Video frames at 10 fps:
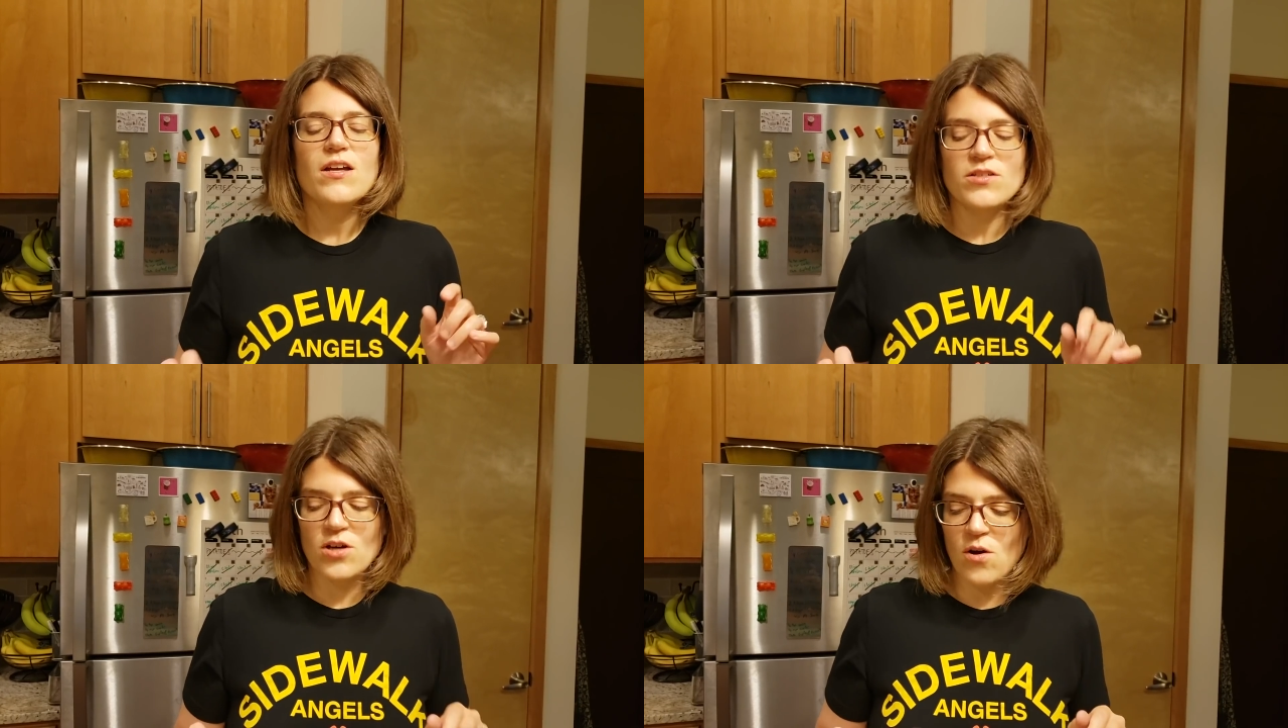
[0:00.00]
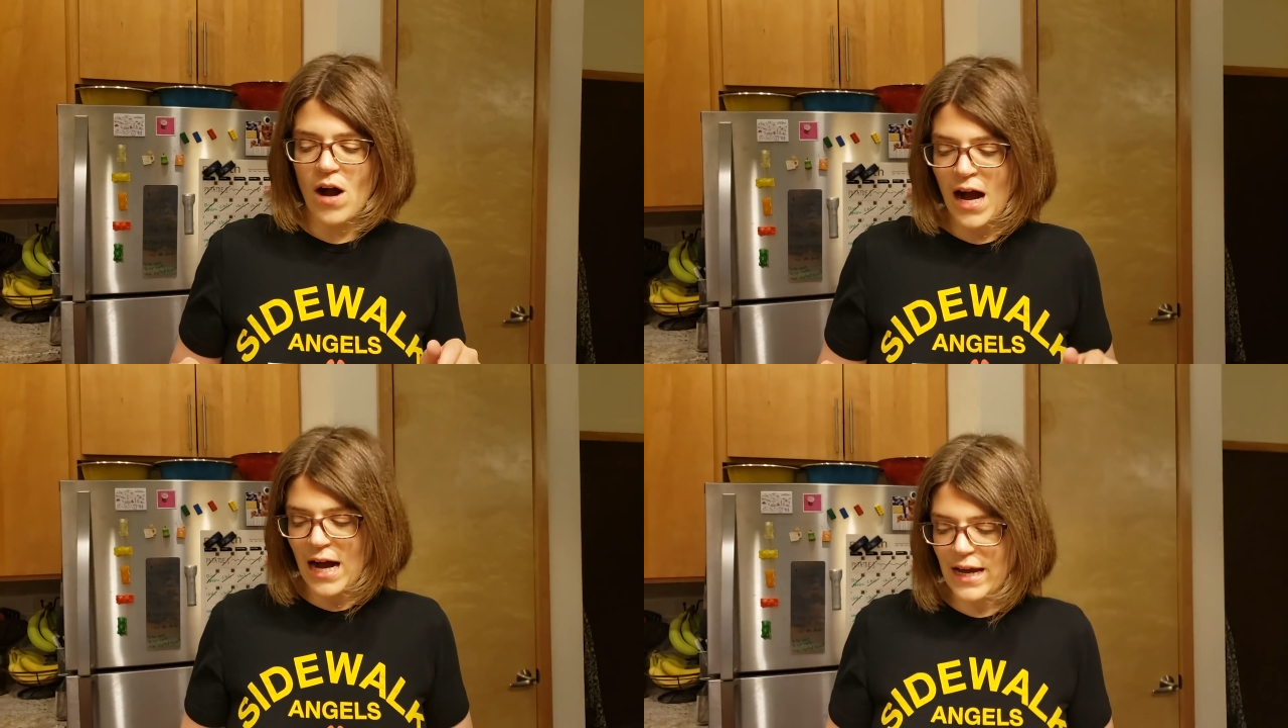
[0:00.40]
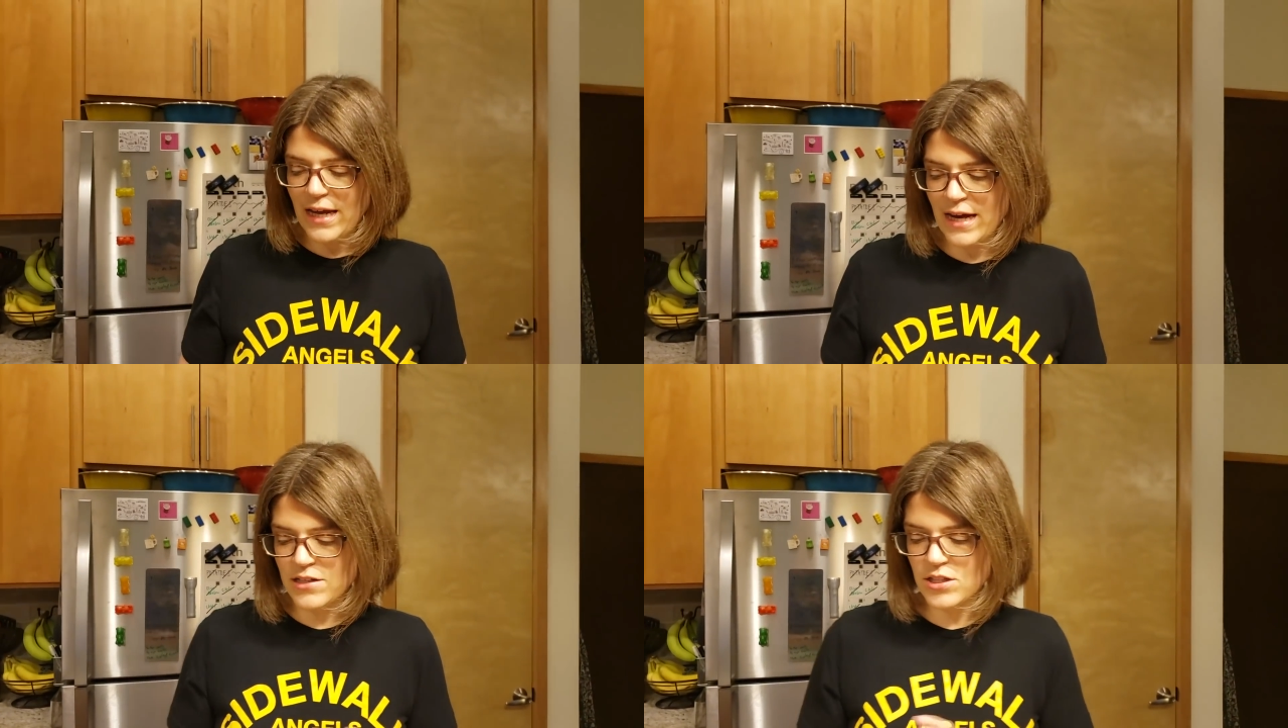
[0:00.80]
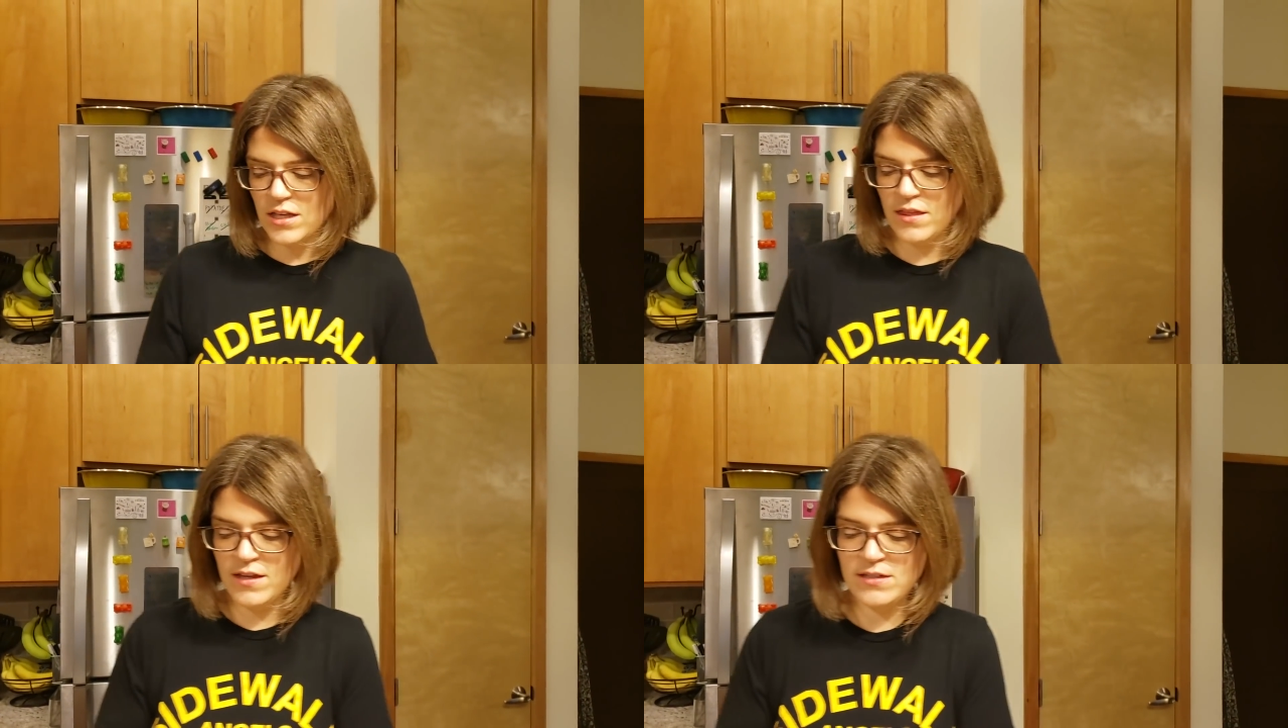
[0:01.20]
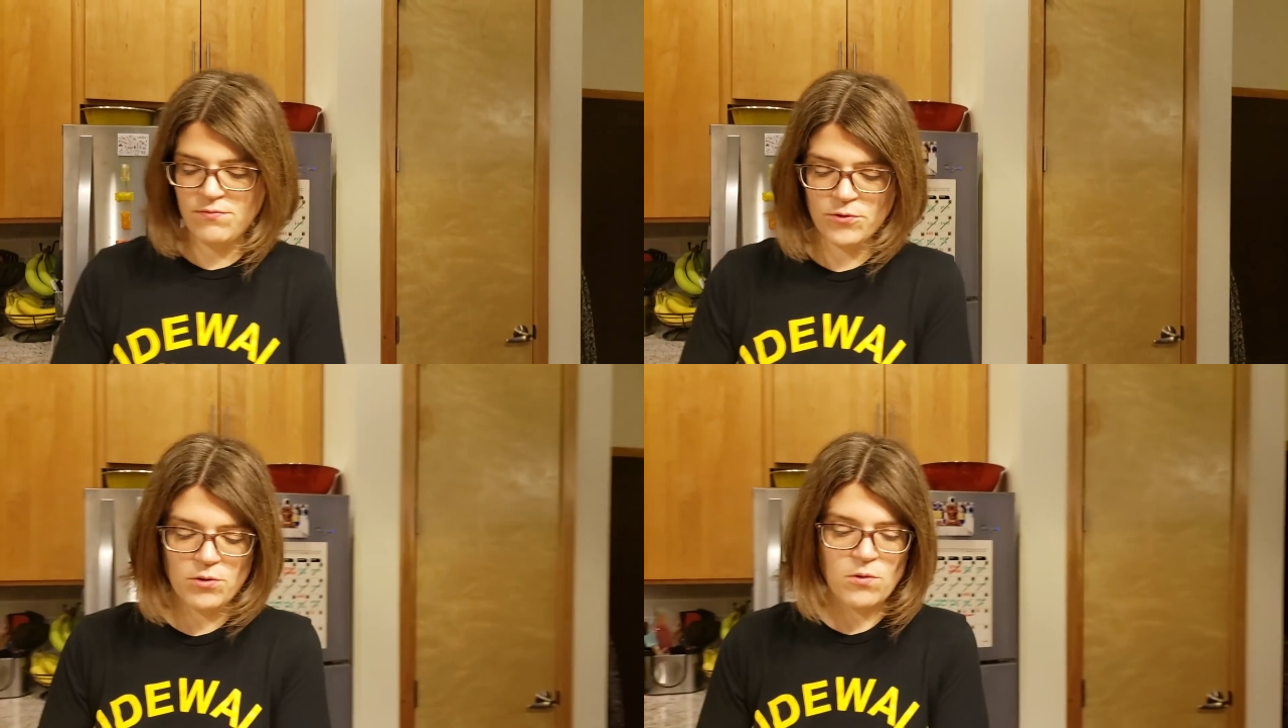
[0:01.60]
So I actually, this
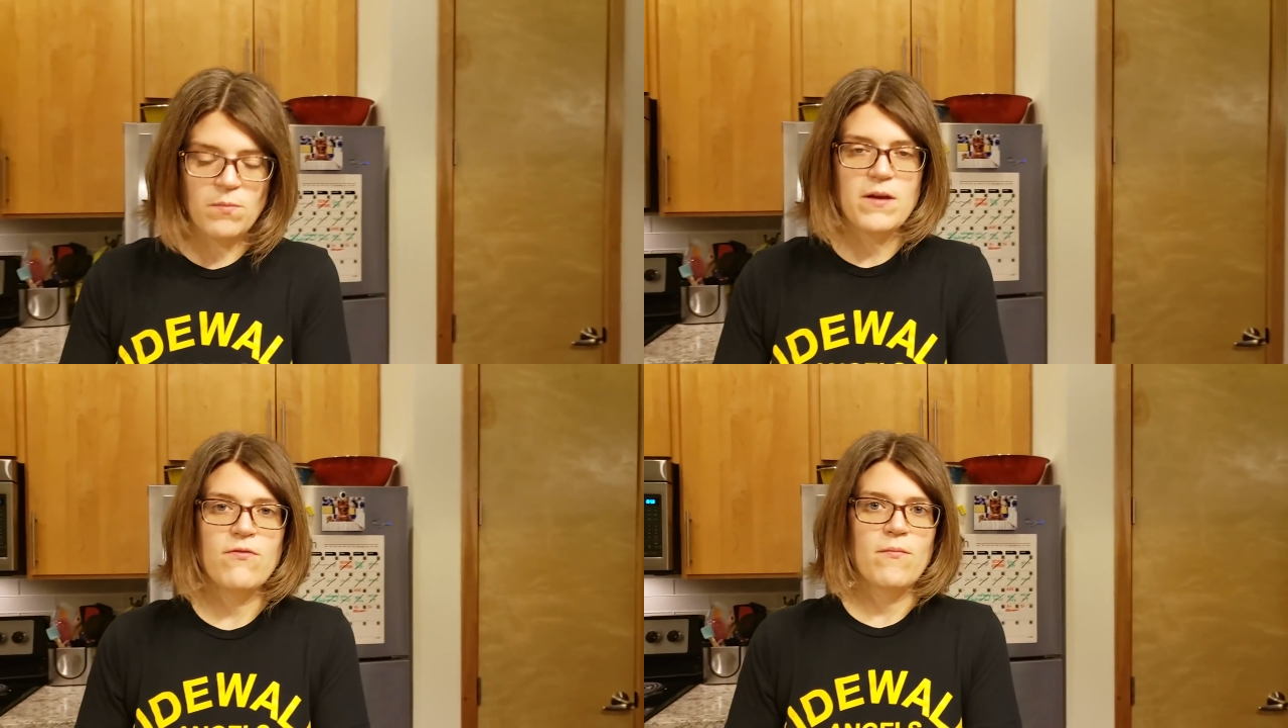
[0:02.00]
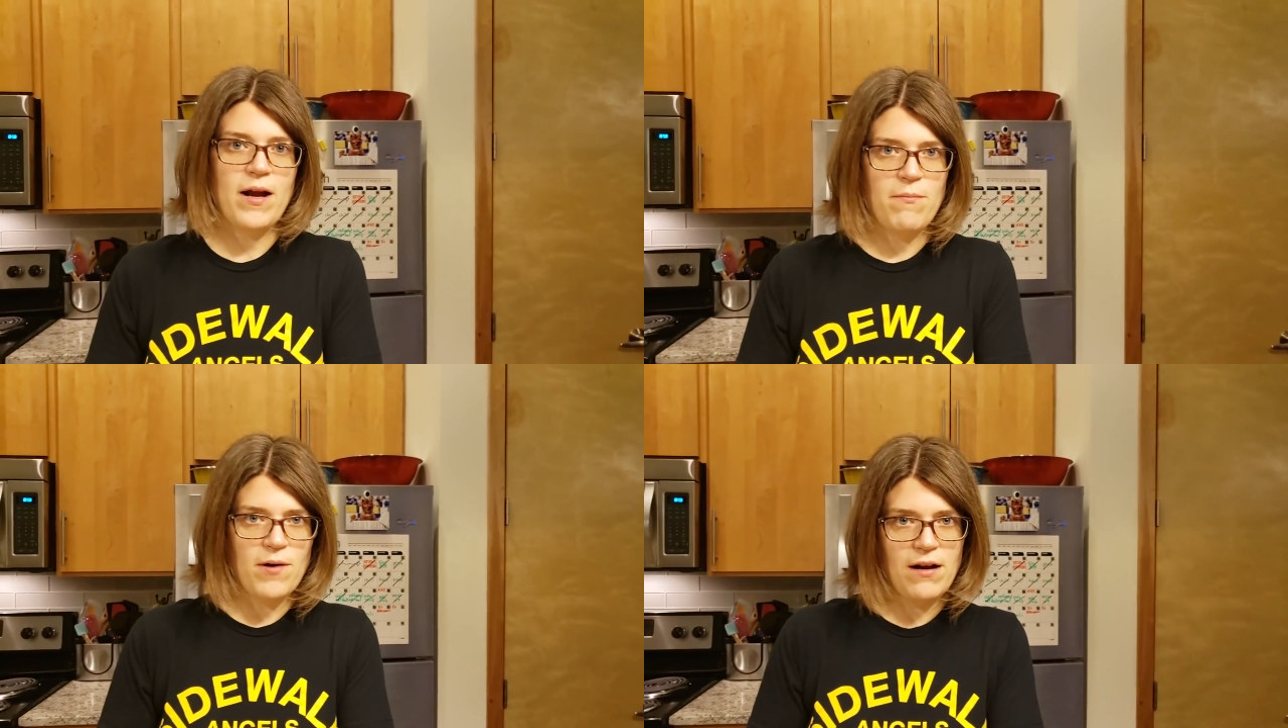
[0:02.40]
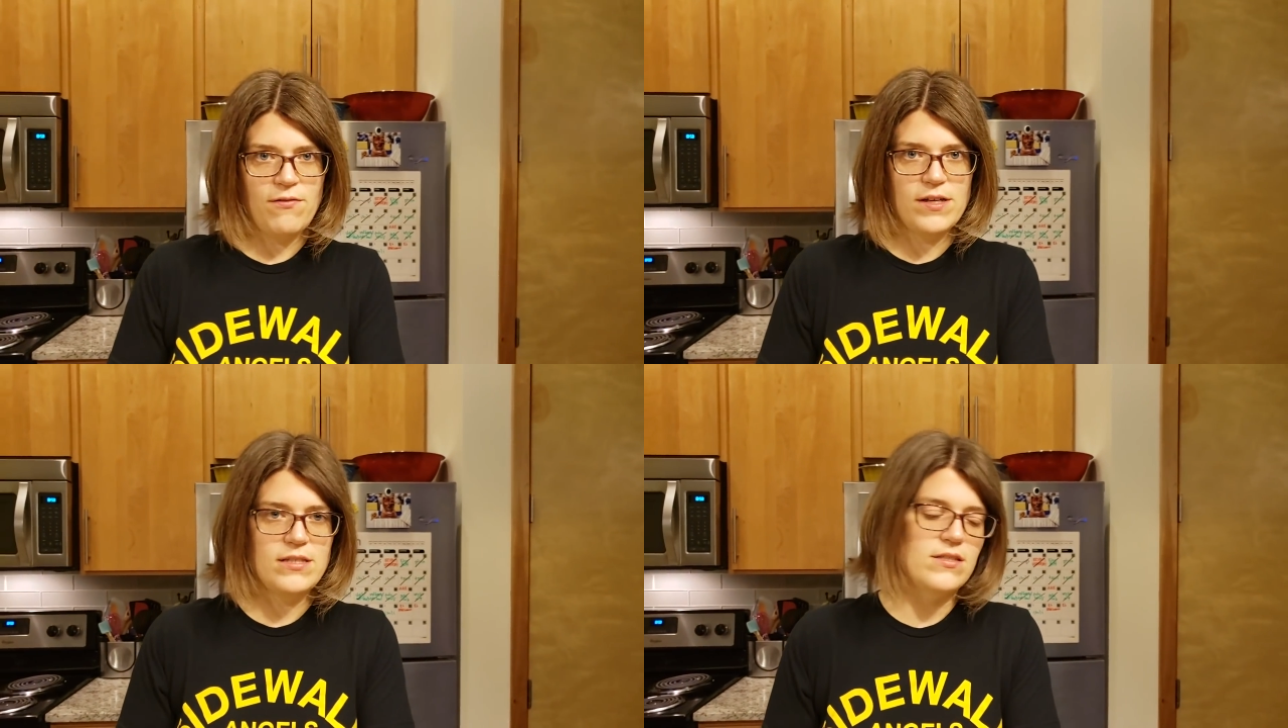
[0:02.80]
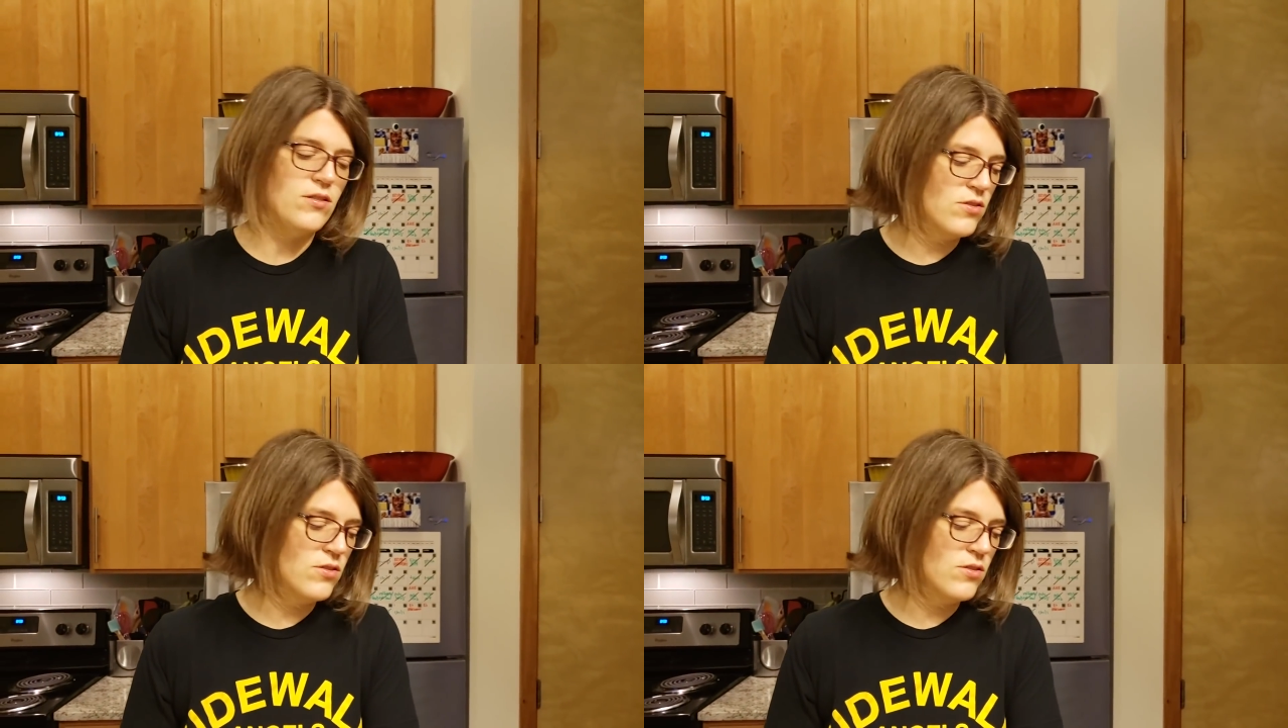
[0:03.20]
fruit will be for my breakfast.